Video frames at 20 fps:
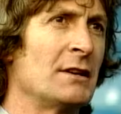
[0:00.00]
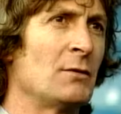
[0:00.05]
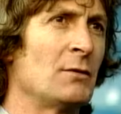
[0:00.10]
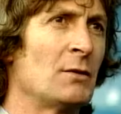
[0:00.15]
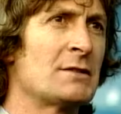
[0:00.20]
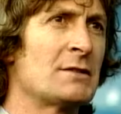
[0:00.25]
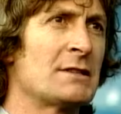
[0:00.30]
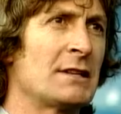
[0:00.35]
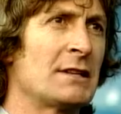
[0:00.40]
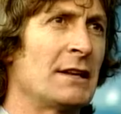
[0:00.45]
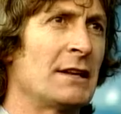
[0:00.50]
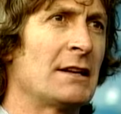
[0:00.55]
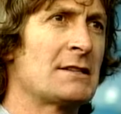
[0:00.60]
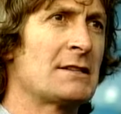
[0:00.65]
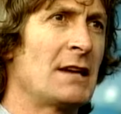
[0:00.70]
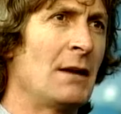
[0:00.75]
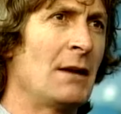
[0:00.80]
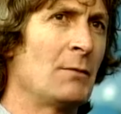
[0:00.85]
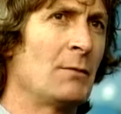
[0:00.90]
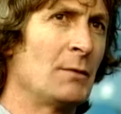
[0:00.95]
It wasn't at that
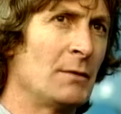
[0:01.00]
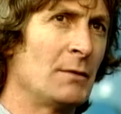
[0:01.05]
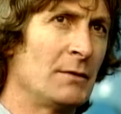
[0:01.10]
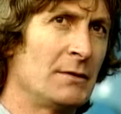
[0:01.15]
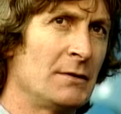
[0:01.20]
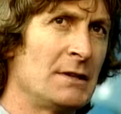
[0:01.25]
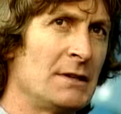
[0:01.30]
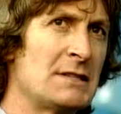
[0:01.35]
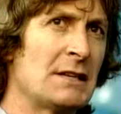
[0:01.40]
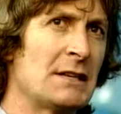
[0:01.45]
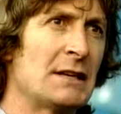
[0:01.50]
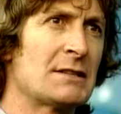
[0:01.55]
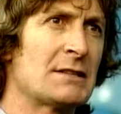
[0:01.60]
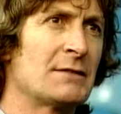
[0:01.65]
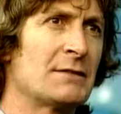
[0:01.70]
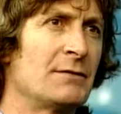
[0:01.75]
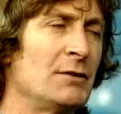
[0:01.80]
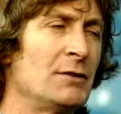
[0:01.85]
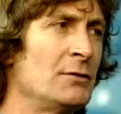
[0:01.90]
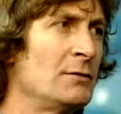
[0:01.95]
time. These
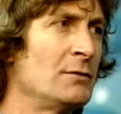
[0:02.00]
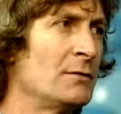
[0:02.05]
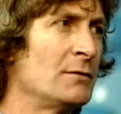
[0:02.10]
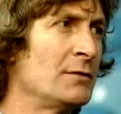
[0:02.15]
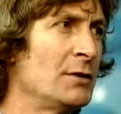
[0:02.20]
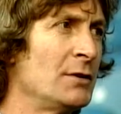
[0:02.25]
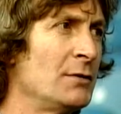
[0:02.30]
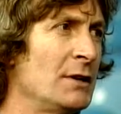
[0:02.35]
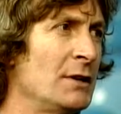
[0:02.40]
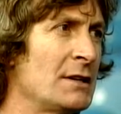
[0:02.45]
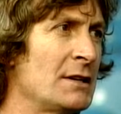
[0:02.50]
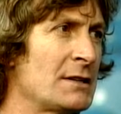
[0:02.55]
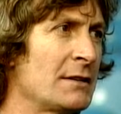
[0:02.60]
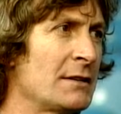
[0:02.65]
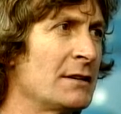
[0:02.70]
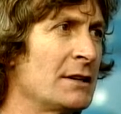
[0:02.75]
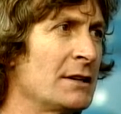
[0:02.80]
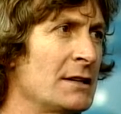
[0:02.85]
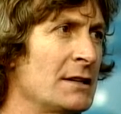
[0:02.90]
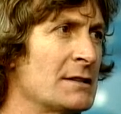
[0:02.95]
last few years, I
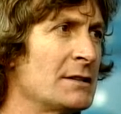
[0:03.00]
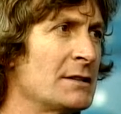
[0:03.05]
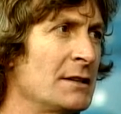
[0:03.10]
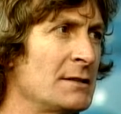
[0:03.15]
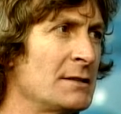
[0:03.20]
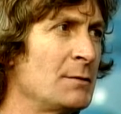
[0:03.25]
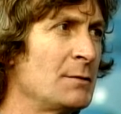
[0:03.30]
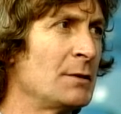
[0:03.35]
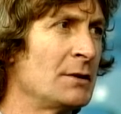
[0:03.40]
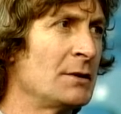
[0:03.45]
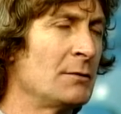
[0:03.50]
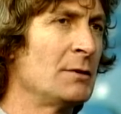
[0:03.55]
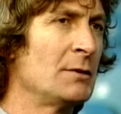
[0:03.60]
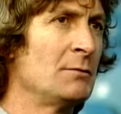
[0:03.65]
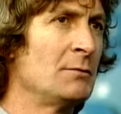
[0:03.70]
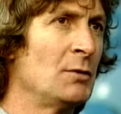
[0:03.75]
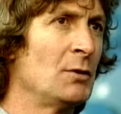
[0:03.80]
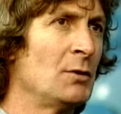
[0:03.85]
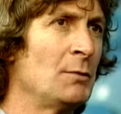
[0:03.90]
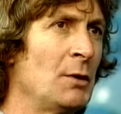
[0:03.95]
think it's
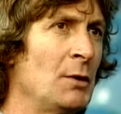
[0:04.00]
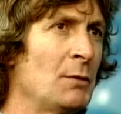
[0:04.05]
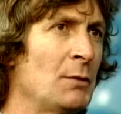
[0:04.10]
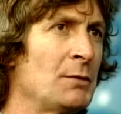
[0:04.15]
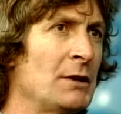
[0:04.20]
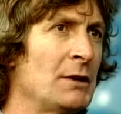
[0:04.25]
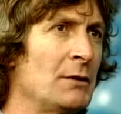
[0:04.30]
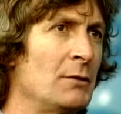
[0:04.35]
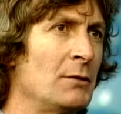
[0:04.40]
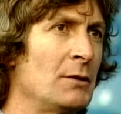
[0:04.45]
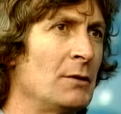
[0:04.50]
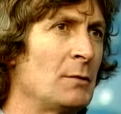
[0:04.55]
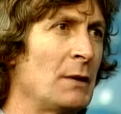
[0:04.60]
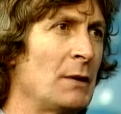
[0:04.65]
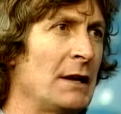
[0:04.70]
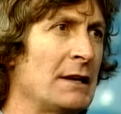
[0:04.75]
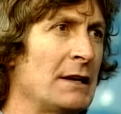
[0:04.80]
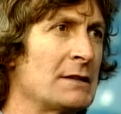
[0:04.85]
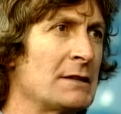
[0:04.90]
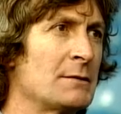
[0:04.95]
becoming more popular with
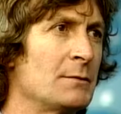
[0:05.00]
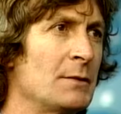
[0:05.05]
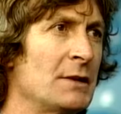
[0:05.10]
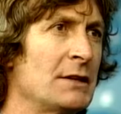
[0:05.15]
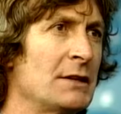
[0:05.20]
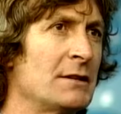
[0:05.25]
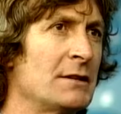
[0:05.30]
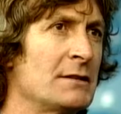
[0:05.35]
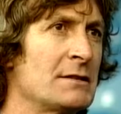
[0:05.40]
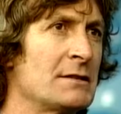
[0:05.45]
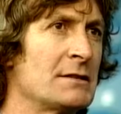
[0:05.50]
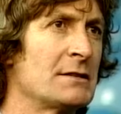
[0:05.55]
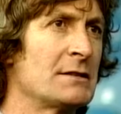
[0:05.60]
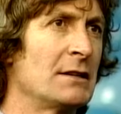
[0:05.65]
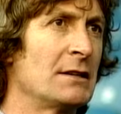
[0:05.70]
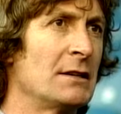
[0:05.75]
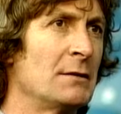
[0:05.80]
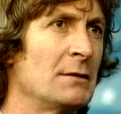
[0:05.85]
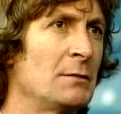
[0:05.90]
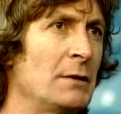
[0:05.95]
players because
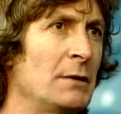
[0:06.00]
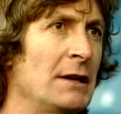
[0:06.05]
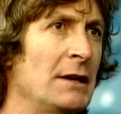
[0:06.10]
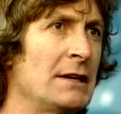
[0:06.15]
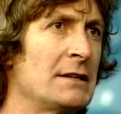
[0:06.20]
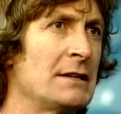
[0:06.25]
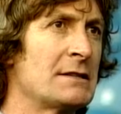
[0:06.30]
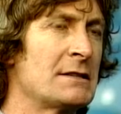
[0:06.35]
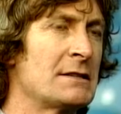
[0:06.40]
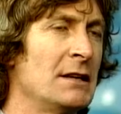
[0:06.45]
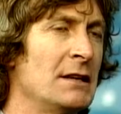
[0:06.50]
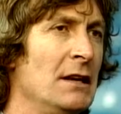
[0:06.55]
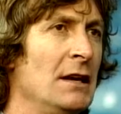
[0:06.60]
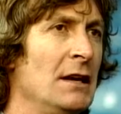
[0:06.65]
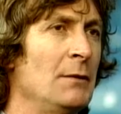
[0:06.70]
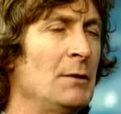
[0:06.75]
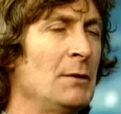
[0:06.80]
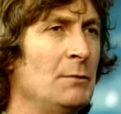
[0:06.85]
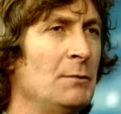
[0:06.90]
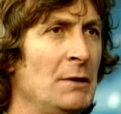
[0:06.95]
players.
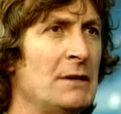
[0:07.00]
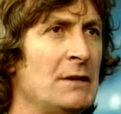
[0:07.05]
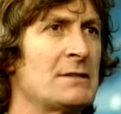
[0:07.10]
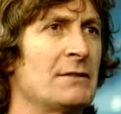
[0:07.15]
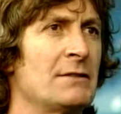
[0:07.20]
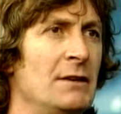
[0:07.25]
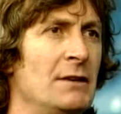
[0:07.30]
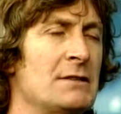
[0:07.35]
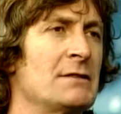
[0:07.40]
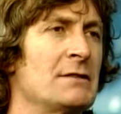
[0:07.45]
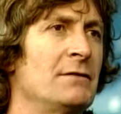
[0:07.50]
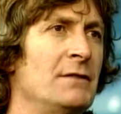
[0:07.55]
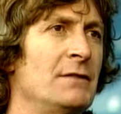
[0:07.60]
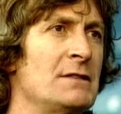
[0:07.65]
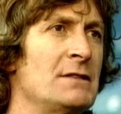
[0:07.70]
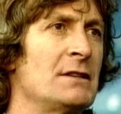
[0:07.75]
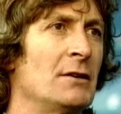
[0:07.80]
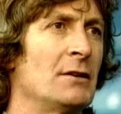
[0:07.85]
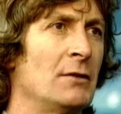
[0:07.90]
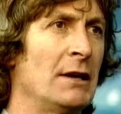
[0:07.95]
I mean, me as a
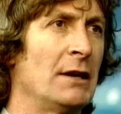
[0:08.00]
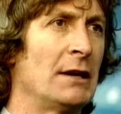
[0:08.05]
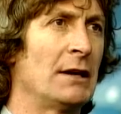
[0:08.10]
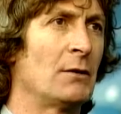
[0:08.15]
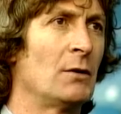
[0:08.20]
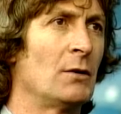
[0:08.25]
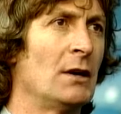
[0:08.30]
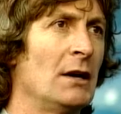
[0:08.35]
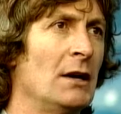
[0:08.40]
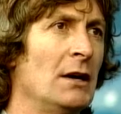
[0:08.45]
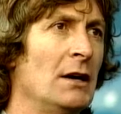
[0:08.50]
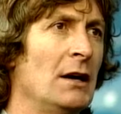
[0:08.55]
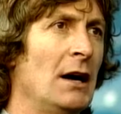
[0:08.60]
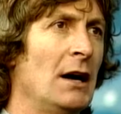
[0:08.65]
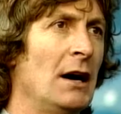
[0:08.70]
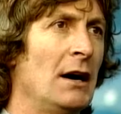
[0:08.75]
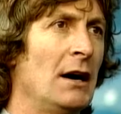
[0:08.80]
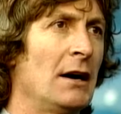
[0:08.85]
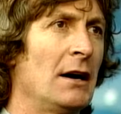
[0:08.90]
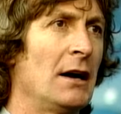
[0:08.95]
physio now,
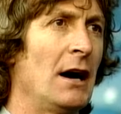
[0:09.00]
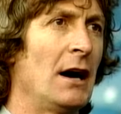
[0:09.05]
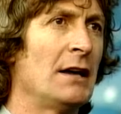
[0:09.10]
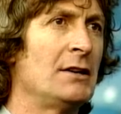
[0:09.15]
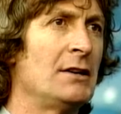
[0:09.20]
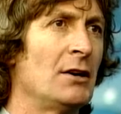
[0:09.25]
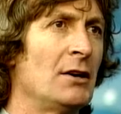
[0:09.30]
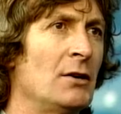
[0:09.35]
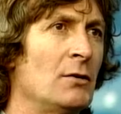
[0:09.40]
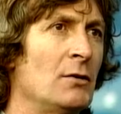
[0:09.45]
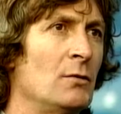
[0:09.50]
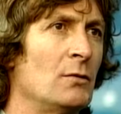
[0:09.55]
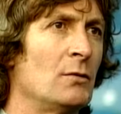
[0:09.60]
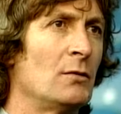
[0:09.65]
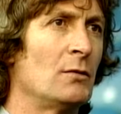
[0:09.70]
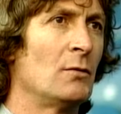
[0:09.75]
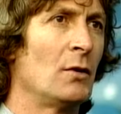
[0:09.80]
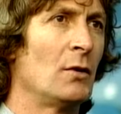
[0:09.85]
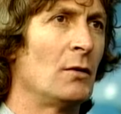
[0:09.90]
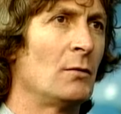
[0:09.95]
I know
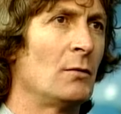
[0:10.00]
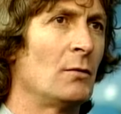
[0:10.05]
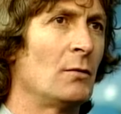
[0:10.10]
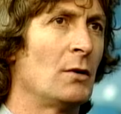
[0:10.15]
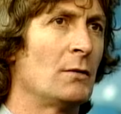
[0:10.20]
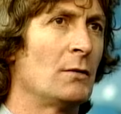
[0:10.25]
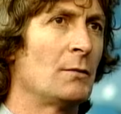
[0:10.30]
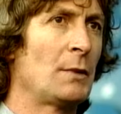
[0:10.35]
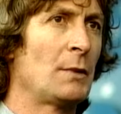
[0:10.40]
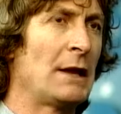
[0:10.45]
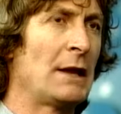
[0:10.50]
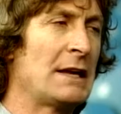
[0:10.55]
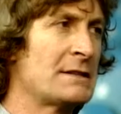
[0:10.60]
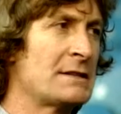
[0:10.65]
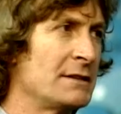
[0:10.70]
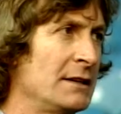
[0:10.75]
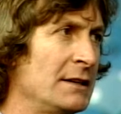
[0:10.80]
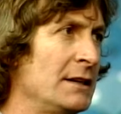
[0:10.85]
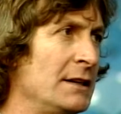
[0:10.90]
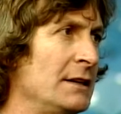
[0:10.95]
what
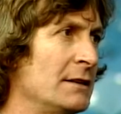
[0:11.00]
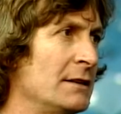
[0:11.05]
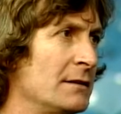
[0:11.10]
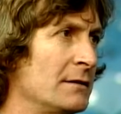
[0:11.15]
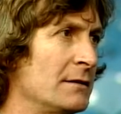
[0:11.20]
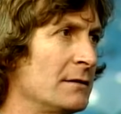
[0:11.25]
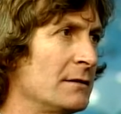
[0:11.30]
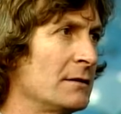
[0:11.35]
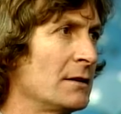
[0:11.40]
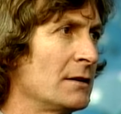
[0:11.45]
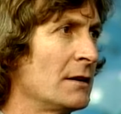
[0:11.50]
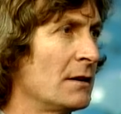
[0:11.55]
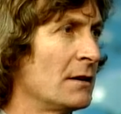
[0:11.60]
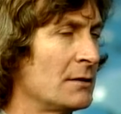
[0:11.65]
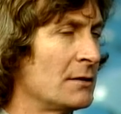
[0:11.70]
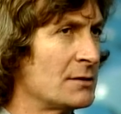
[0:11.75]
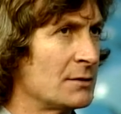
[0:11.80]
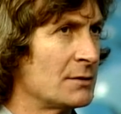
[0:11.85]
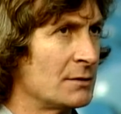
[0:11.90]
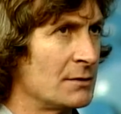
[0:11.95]
players need
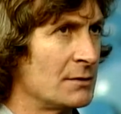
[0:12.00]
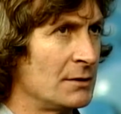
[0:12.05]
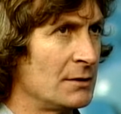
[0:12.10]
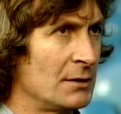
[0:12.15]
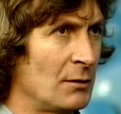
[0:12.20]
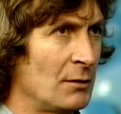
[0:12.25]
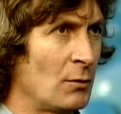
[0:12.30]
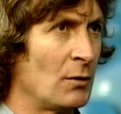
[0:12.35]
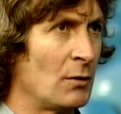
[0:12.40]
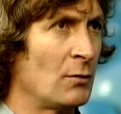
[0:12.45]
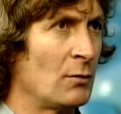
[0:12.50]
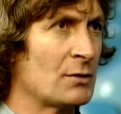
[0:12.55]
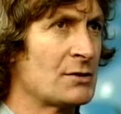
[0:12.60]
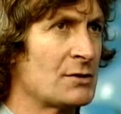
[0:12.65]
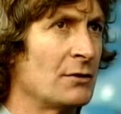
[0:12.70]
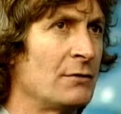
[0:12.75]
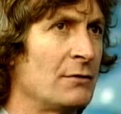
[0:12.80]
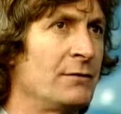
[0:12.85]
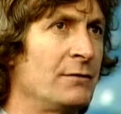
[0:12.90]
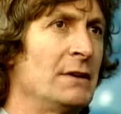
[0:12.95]
to, what
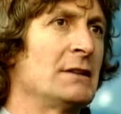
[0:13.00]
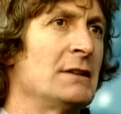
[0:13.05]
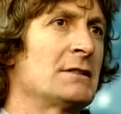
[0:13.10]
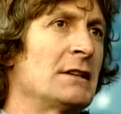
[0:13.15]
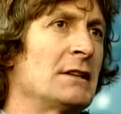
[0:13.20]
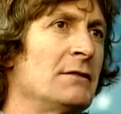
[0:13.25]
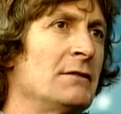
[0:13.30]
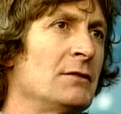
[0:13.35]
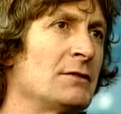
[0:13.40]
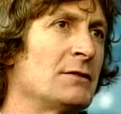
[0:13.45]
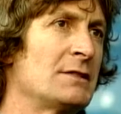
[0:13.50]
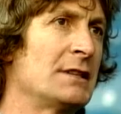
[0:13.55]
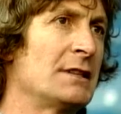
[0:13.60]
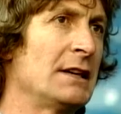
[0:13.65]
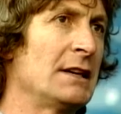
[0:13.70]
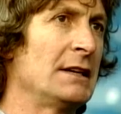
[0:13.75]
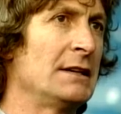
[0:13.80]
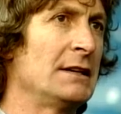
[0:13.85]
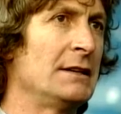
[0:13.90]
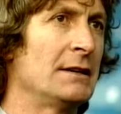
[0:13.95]
sort of fitness levels they